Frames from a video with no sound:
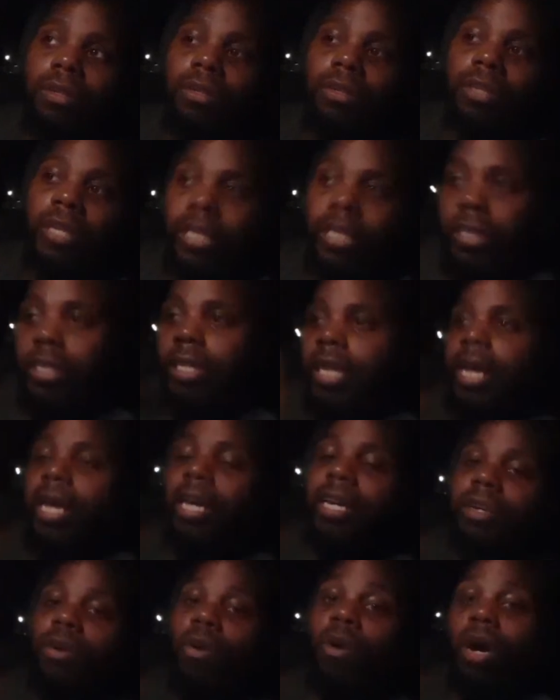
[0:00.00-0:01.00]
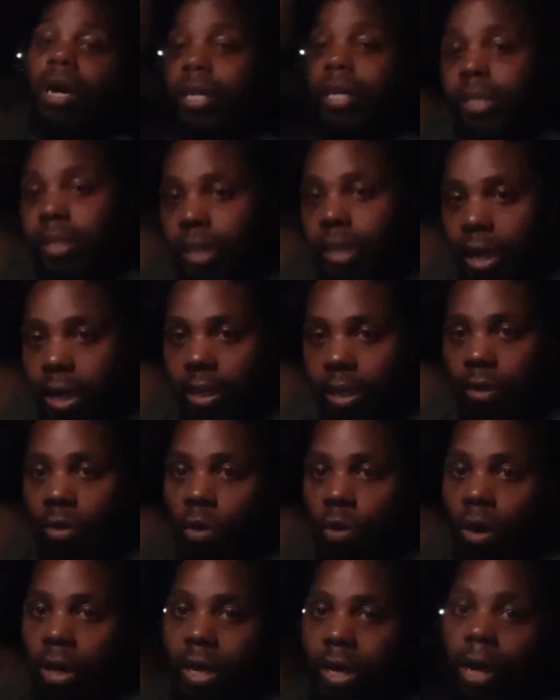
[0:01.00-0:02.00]
descend, or ascend,
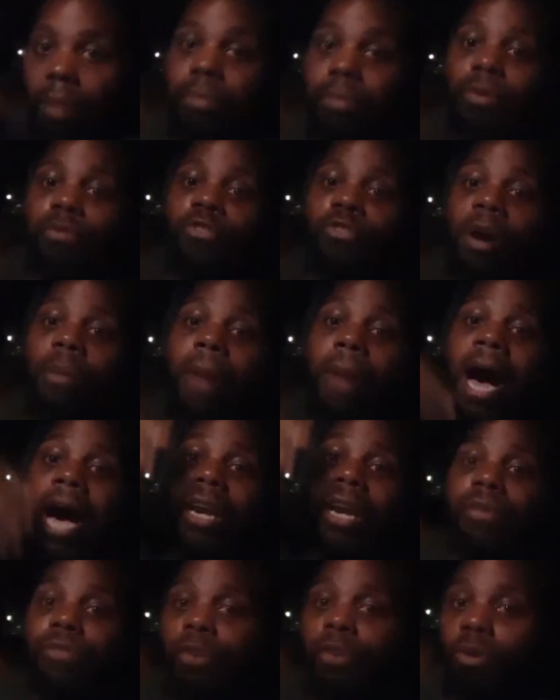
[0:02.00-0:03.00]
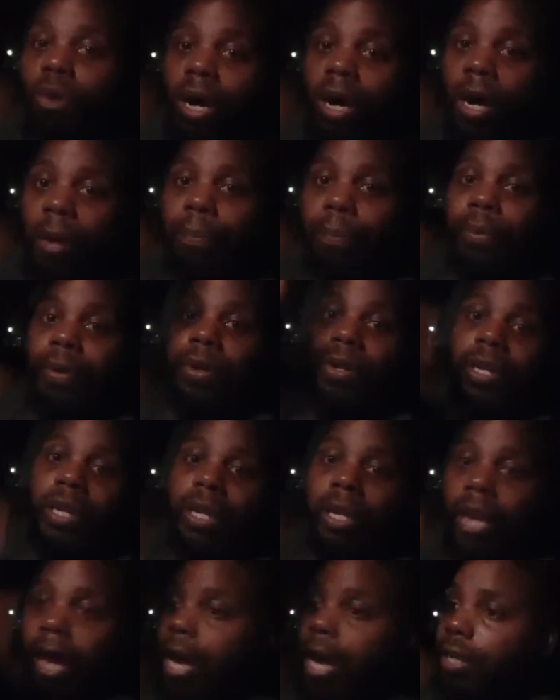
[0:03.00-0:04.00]
going up from out of you up and
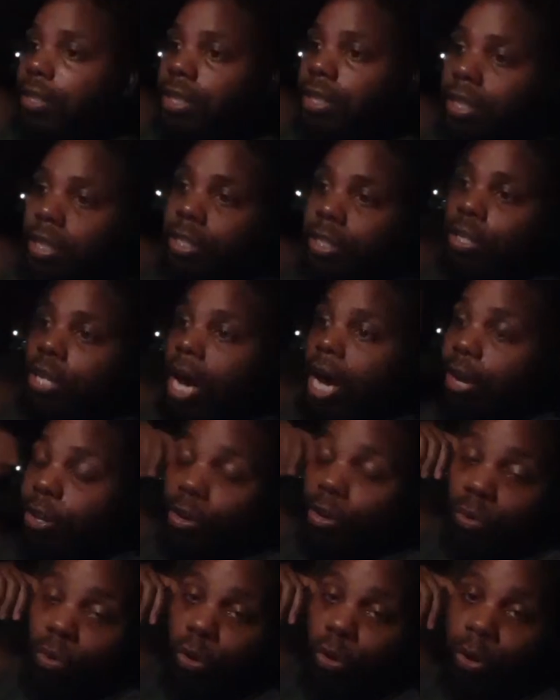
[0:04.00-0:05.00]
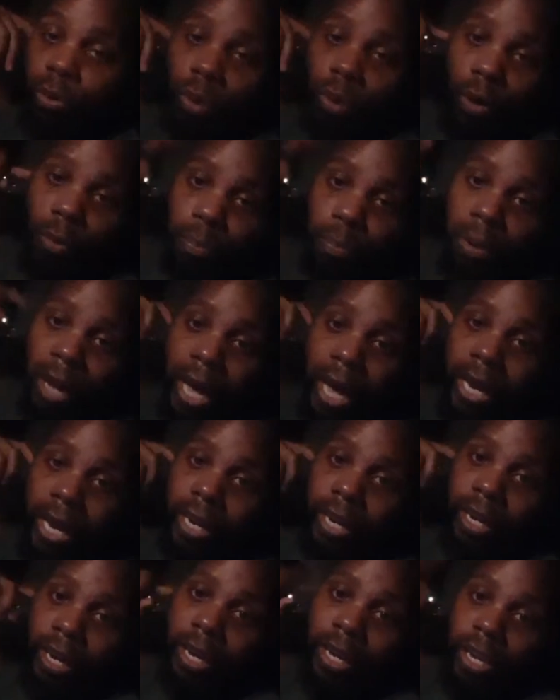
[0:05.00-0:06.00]
connects, and you on
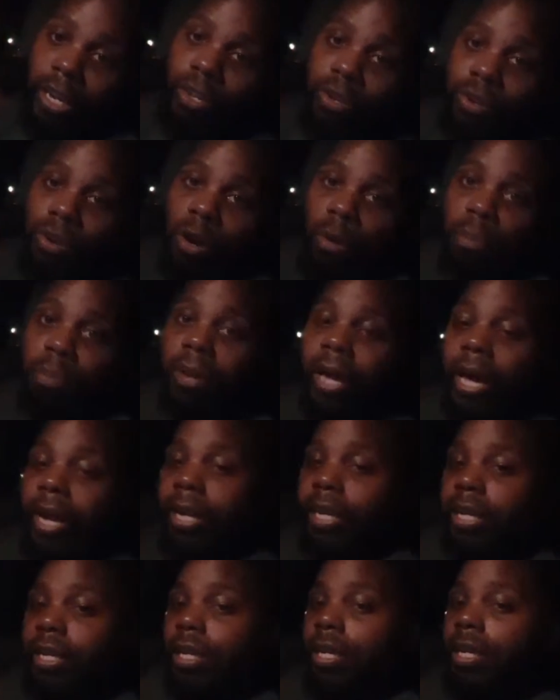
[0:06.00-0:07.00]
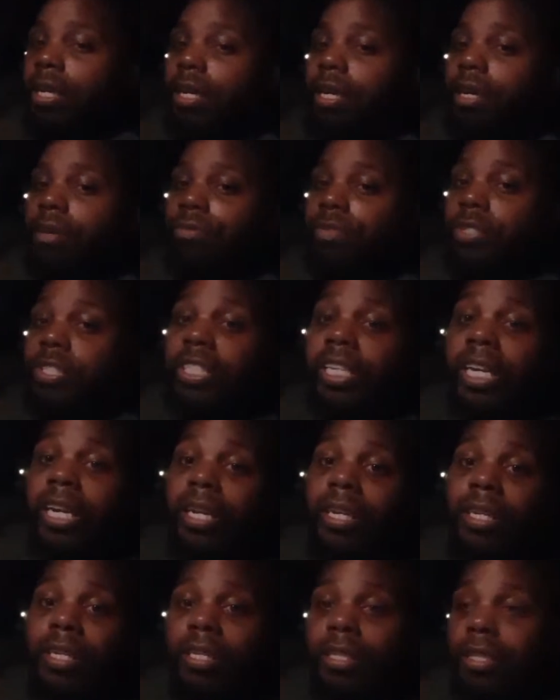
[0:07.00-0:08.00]
planet
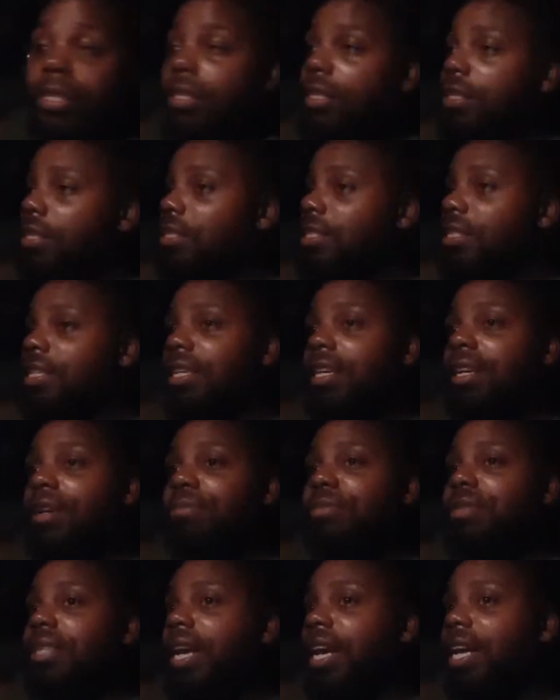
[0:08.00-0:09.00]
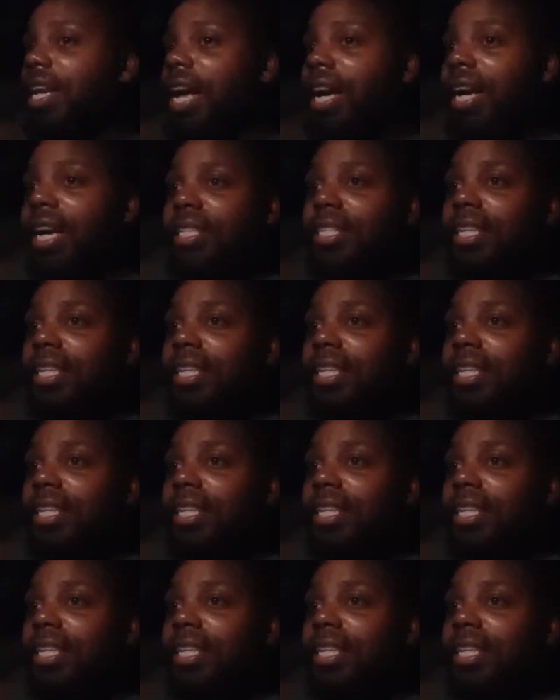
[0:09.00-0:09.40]
Vegeta. You know what I'm saying? Like I